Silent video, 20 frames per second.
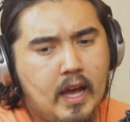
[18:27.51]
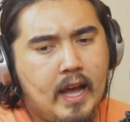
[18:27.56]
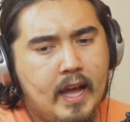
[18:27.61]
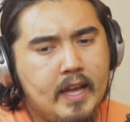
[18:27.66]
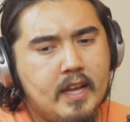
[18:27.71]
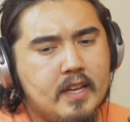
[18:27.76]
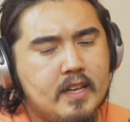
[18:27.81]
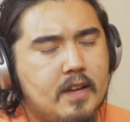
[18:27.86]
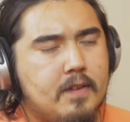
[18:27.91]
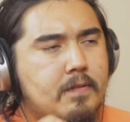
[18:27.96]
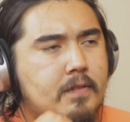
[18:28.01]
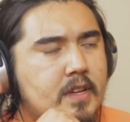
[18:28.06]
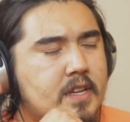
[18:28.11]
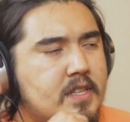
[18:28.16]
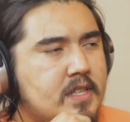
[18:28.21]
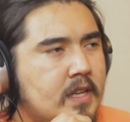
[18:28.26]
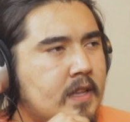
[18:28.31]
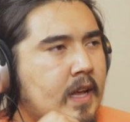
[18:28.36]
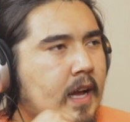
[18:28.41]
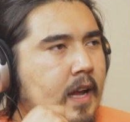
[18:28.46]
I can definitely
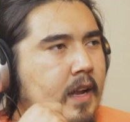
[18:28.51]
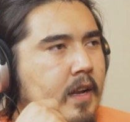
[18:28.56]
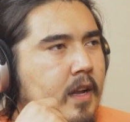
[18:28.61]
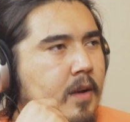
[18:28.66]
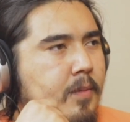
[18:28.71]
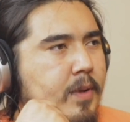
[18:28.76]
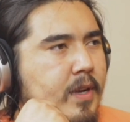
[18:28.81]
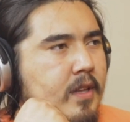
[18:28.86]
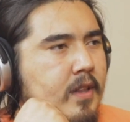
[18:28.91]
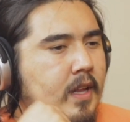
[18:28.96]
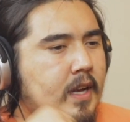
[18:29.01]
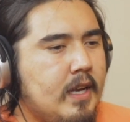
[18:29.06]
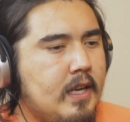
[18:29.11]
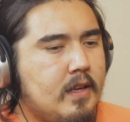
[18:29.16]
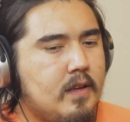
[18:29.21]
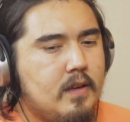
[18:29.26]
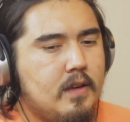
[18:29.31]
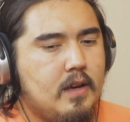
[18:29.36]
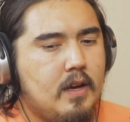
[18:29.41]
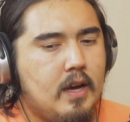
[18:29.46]
see that. I mean,
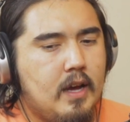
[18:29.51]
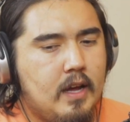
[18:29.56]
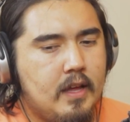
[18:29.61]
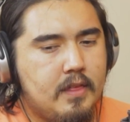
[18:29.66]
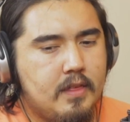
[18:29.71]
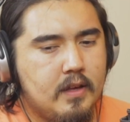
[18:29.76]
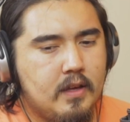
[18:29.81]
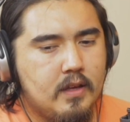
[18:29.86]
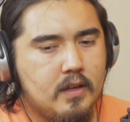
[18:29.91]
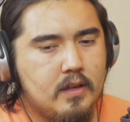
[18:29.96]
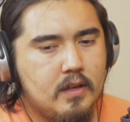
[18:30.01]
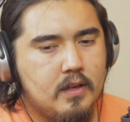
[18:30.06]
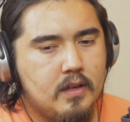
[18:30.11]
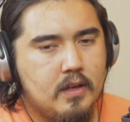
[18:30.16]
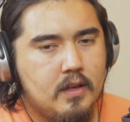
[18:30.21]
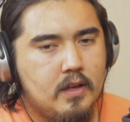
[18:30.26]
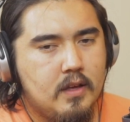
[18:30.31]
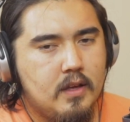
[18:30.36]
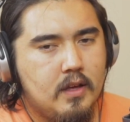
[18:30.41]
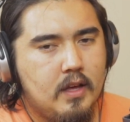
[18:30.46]
like, I think
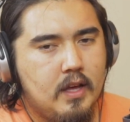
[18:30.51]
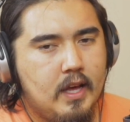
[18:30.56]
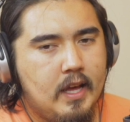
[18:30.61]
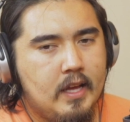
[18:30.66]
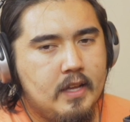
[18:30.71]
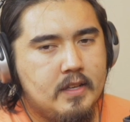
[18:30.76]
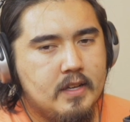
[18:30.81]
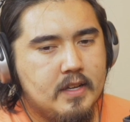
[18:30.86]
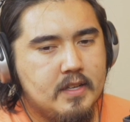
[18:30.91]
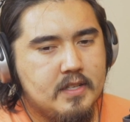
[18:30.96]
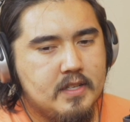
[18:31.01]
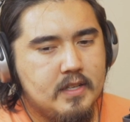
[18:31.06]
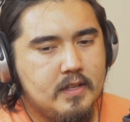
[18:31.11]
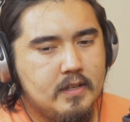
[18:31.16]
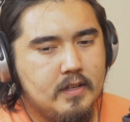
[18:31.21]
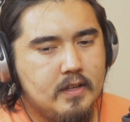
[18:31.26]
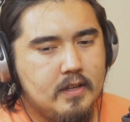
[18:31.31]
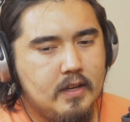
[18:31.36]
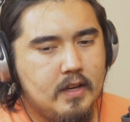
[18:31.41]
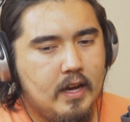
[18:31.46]

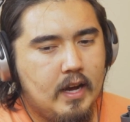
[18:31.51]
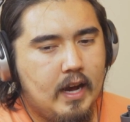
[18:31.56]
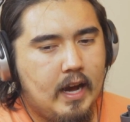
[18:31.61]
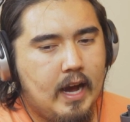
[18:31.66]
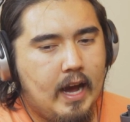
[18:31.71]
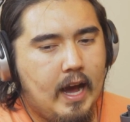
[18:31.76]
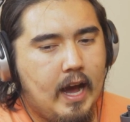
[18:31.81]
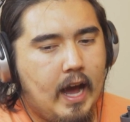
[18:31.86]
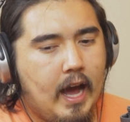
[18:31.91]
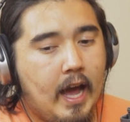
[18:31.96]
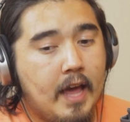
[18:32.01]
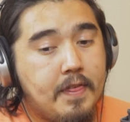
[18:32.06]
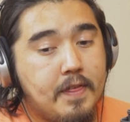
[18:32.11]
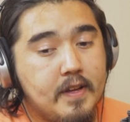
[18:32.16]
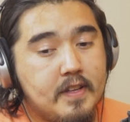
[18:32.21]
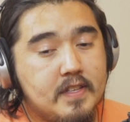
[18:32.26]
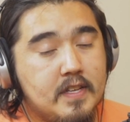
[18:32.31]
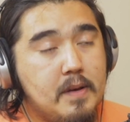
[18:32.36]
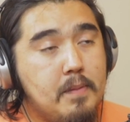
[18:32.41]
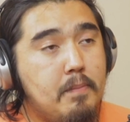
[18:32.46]

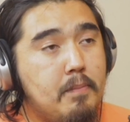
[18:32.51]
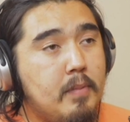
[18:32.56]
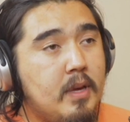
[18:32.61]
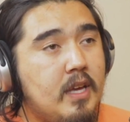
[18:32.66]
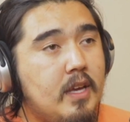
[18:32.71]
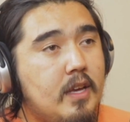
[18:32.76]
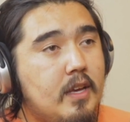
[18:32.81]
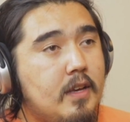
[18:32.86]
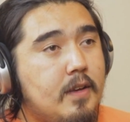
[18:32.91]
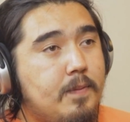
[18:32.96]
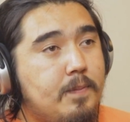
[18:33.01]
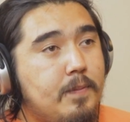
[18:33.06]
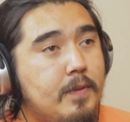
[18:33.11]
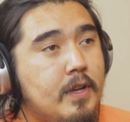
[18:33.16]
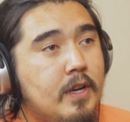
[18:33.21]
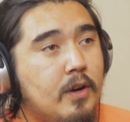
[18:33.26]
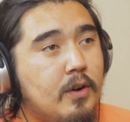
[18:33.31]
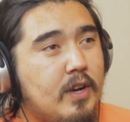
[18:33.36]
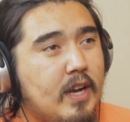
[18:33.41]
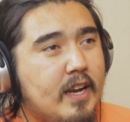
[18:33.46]
to me,
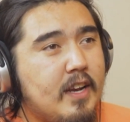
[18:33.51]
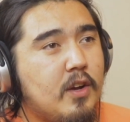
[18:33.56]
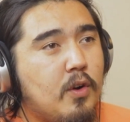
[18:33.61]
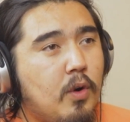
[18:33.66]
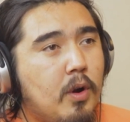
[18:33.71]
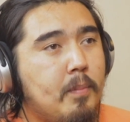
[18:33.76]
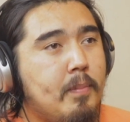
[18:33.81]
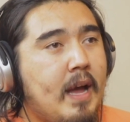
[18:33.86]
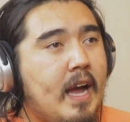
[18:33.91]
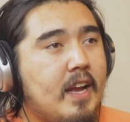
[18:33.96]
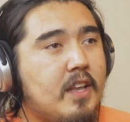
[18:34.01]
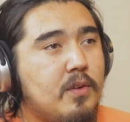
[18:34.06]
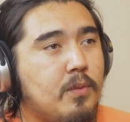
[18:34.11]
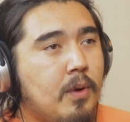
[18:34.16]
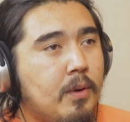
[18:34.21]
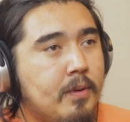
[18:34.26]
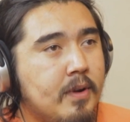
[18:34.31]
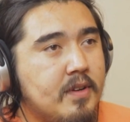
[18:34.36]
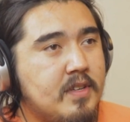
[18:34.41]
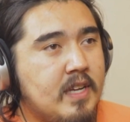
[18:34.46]
you know, kind of going back to
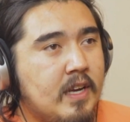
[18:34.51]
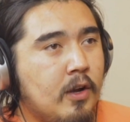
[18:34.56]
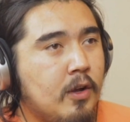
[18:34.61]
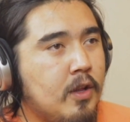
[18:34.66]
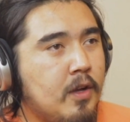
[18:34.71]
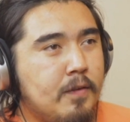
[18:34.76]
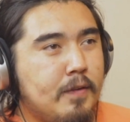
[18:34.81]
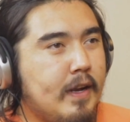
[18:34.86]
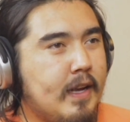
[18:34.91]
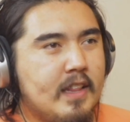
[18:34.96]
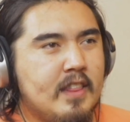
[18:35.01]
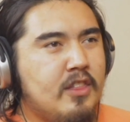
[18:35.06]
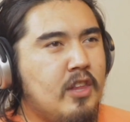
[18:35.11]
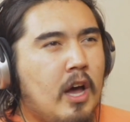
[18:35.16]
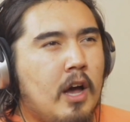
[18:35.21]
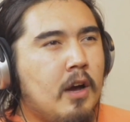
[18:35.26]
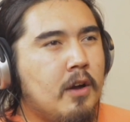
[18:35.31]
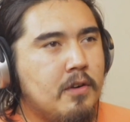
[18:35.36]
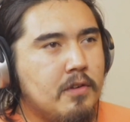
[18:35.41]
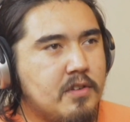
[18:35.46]
what we were saying earlier, like
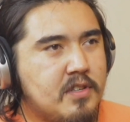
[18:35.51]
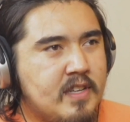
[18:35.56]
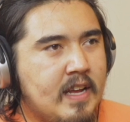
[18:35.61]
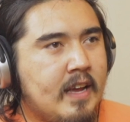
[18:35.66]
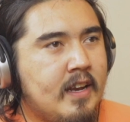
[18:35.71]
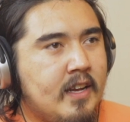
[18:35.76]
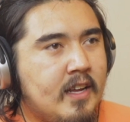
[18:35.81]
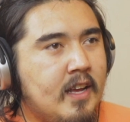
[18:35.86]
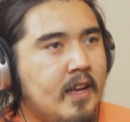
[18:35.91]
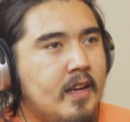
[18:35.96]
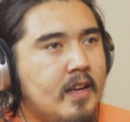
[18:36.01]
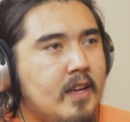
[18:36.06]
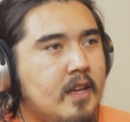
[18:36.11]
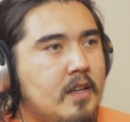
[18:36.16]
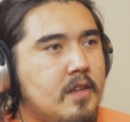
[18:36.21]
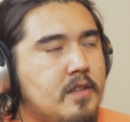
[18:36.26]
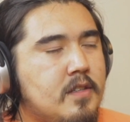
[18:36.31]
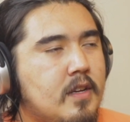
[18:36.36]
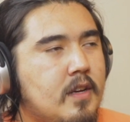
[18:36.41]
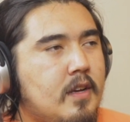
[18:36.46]
not understanding it,
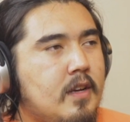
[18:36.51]
is